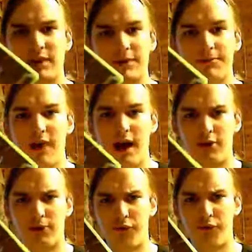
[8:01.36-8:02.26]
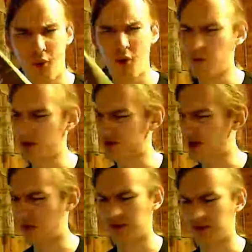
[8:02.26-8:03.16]
Fighter 4, which I
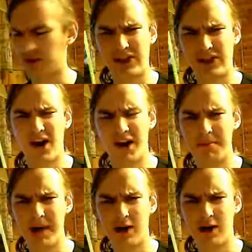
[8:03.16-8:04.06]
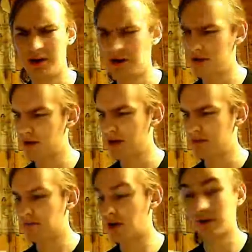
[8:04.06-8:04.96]
wasn't really hot about.
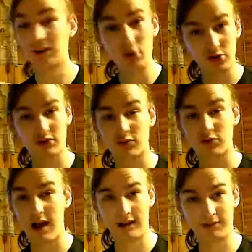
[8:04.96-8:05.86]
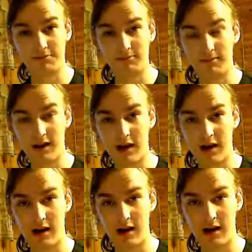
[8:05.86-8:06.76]
It looks great
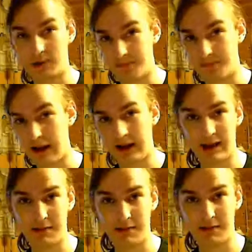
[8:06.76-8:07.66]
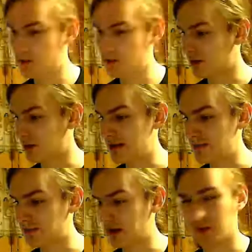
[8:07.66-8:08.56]
for a fighting game, but I thought the
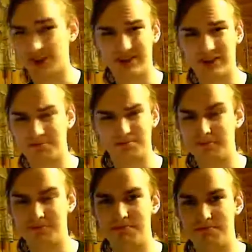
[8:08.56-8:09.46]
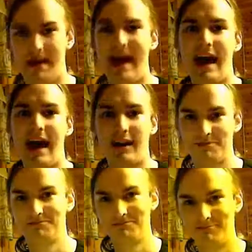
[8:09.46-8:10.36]
gameplay was just bad.
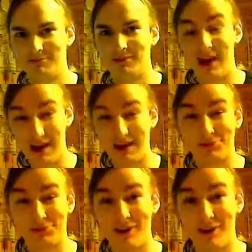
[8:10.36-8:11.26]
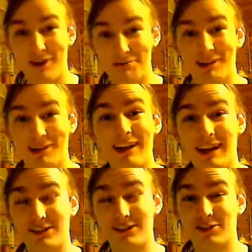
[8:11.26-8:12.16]
I'm sorry, but I
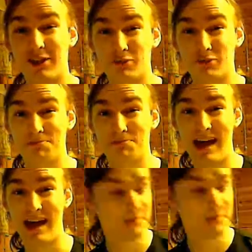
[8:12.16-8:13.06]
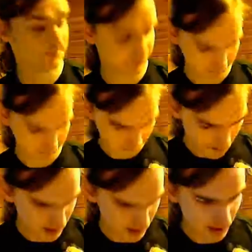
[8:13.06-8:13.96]
just thought it was bad.
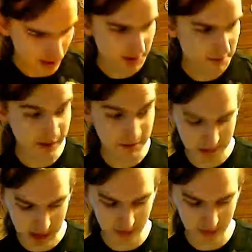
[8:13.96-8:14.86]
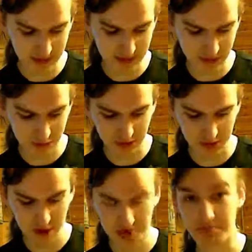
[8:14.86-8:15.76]
By comparison, this was a
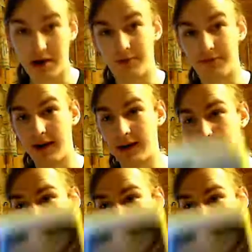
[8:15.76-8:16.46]
much better fighting game.